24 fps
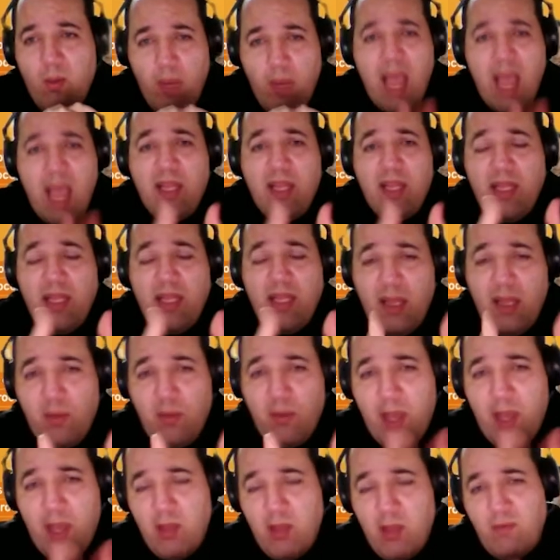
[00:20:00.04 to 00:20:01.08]
asked this
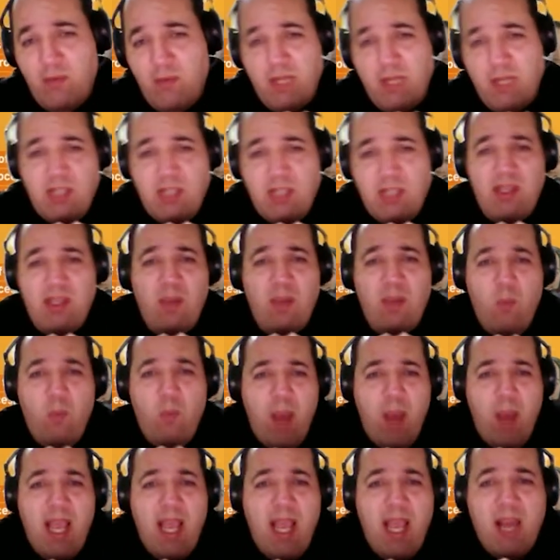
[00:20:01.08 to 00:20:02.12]
question for the team:
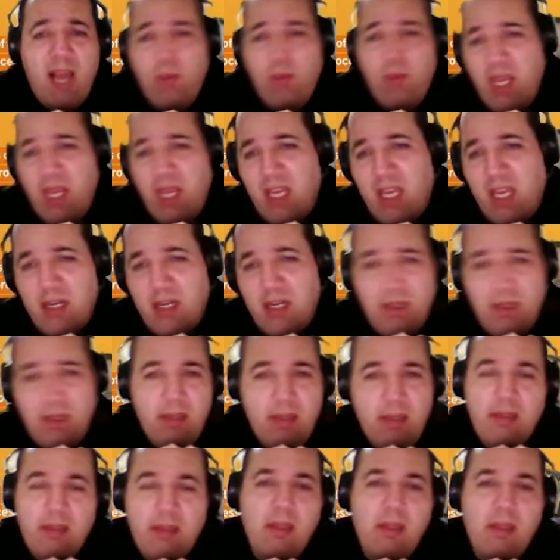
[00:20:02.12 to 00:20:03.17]
why are we here?
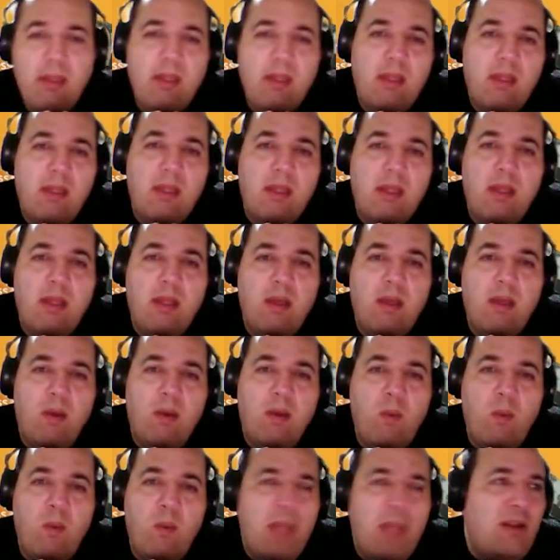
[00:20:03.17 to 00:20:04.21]

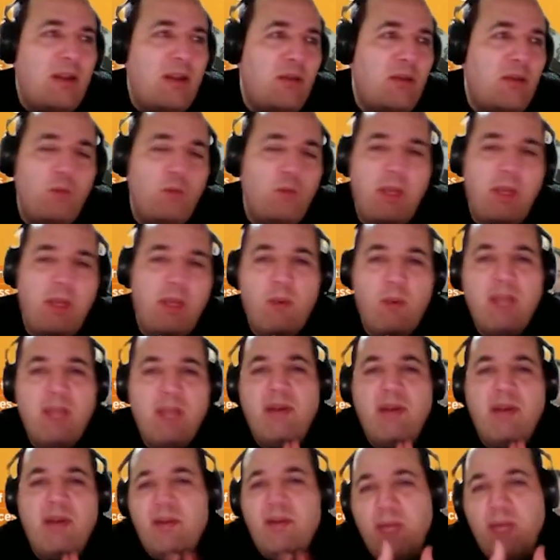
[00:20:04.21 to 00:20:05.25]
what are you doing? What
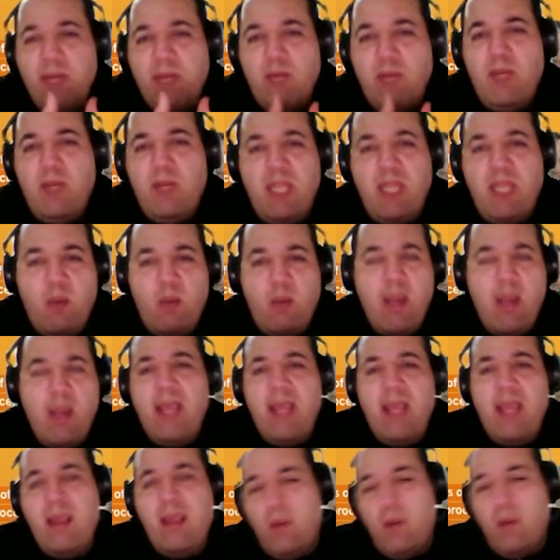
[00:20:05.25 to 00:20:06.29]
are we doing here?
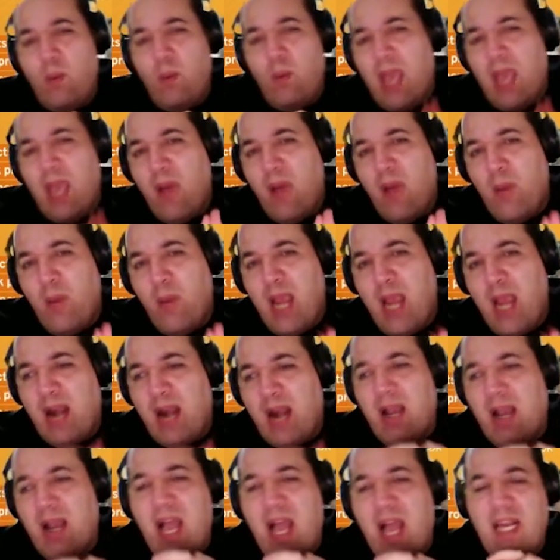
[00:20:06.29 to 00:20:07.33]
Why we
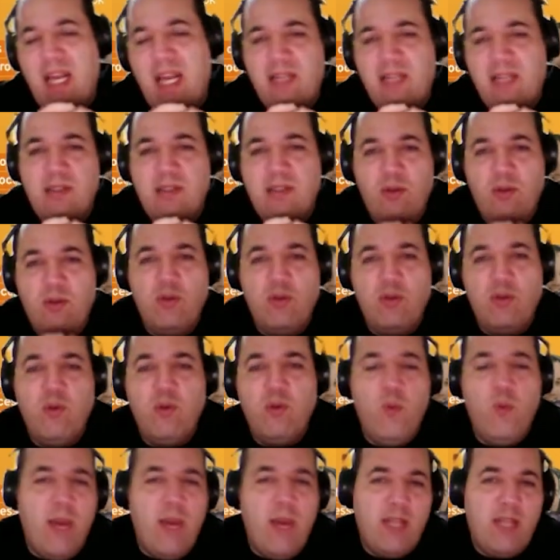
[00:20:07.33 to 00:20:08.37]
are hired to do
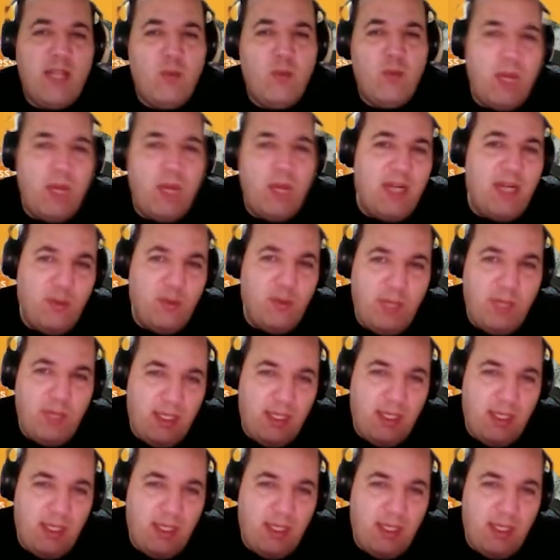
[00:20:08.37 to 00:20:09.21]
what we are doing?